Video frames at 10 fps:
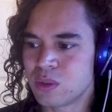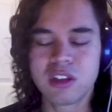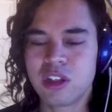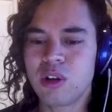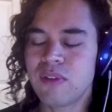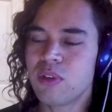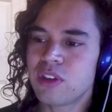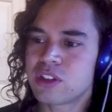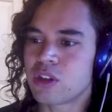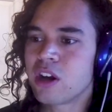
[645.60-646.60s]
You know, even though the
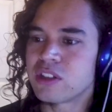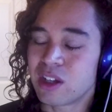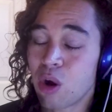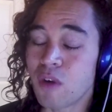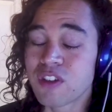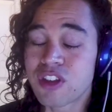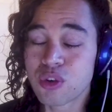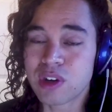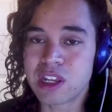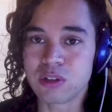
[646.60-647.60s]
song is like over
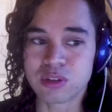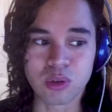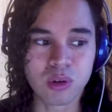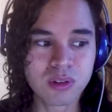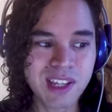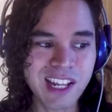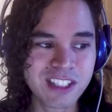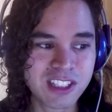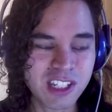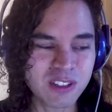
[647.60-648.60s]
30 years old, it's
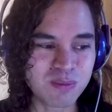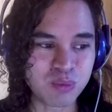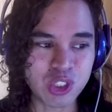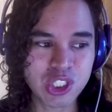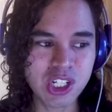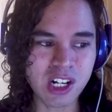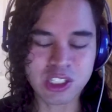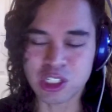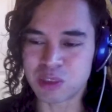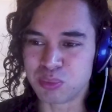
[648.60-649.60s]
still
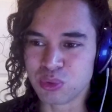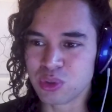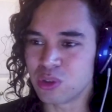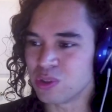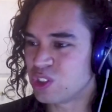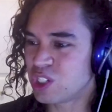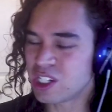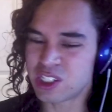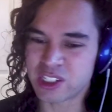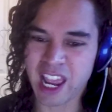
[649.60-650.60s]
just as brutal,
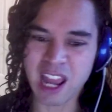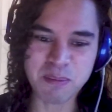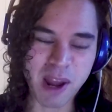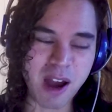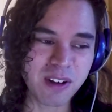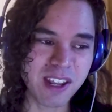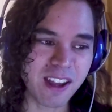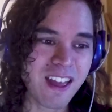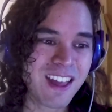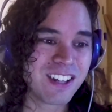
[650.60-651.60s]
just as
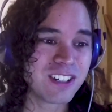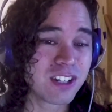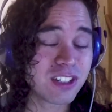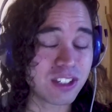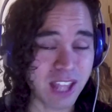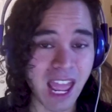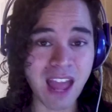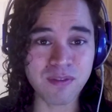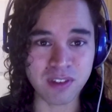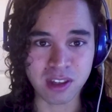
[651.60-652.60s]
head-pounding, just as
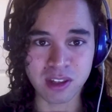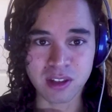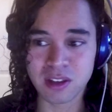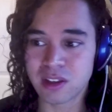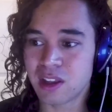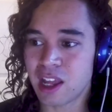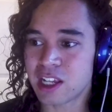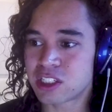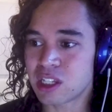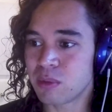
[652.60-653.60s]
heavy
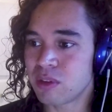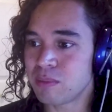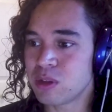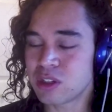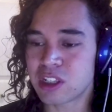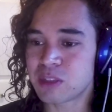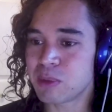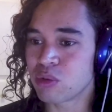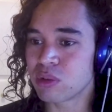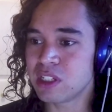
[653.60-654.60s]
as some of the music that's
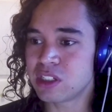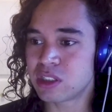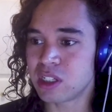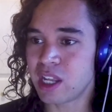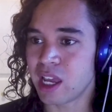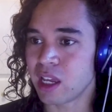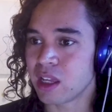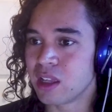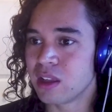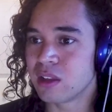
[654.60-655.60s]
being released today.
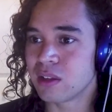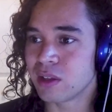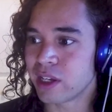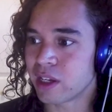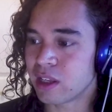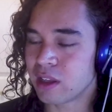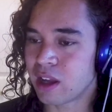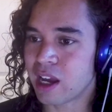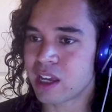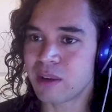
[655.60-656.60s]
Like,
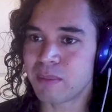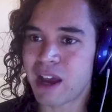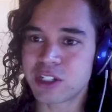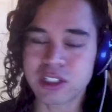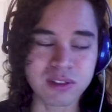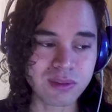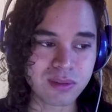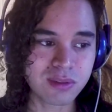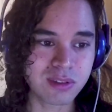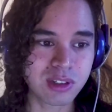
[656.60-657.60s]
I can
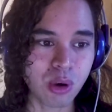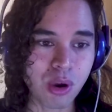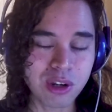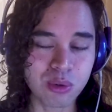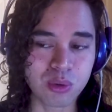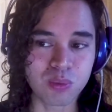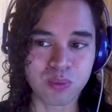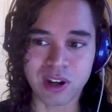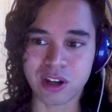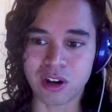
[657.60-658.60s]
imagine going to
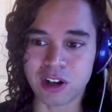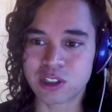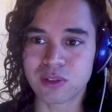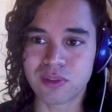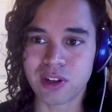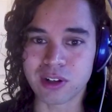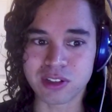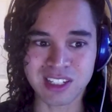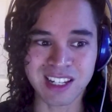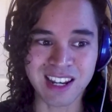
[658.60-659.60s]
a concert of
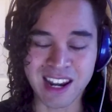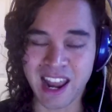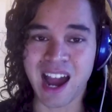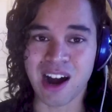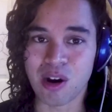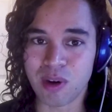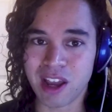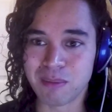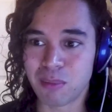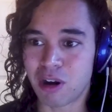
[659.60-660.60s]
theirs now
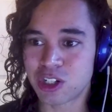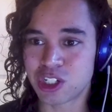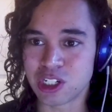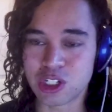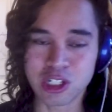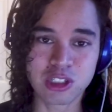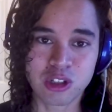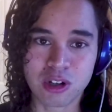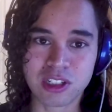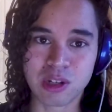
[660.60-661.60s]
and moshing just as
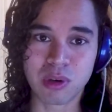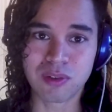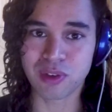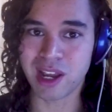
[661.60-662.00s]
hard as I would for